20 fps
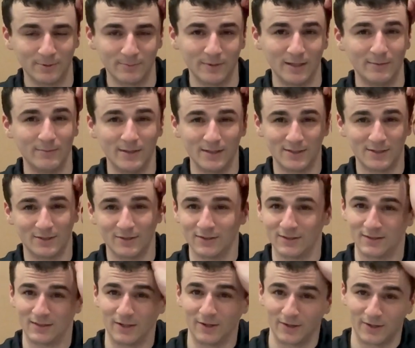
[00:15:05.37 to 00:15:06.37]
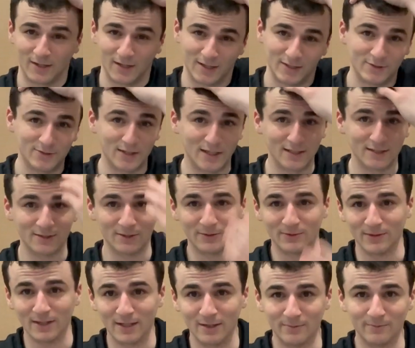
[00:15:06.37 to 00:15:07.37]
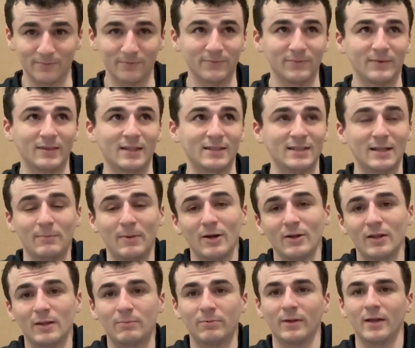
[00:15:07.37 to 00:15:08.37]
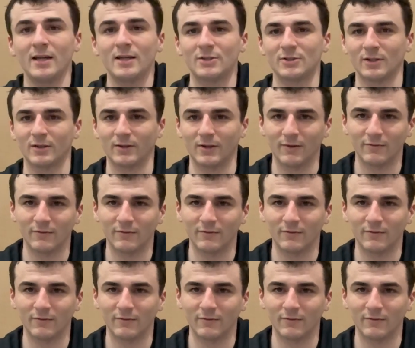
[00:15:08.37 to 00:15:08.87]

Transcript: Maybe it's just their contracts don't let them, because they barely play each other.